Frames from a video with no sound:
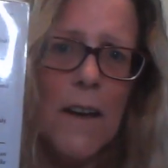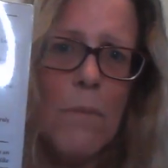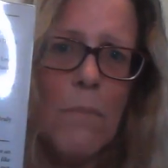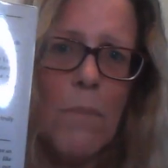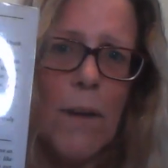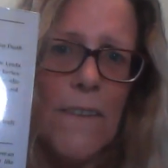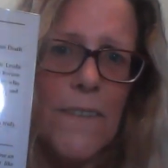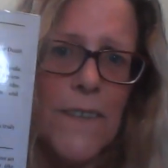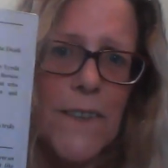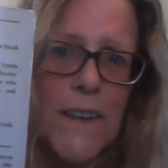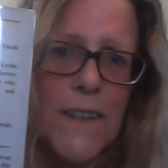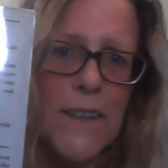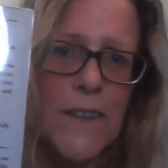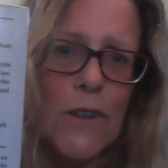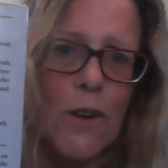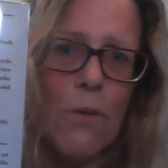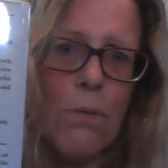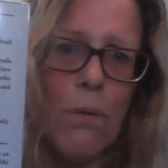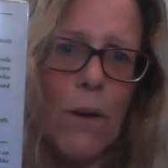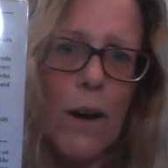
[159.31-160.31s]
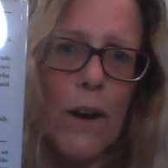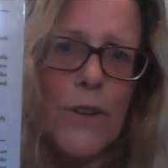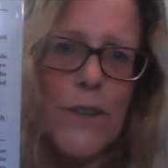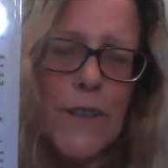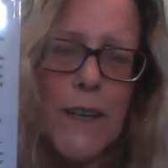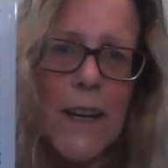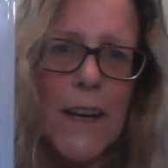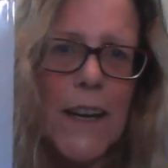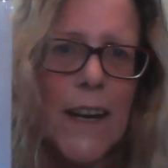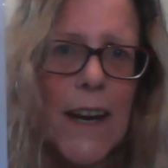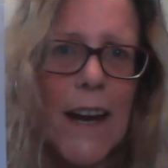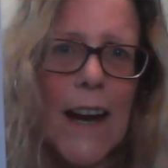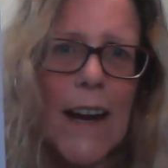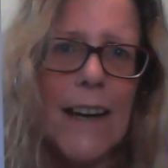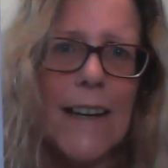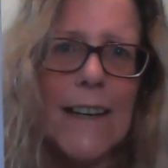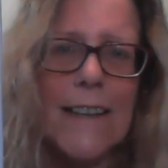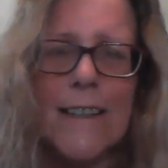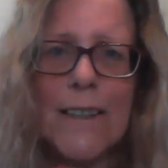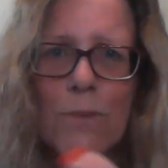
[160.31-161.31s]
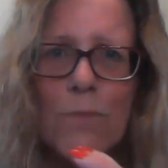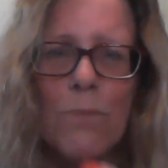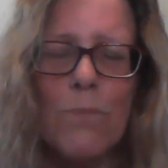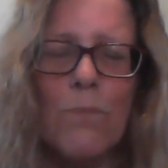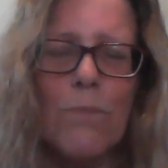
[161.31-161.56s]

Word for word: But this quote here is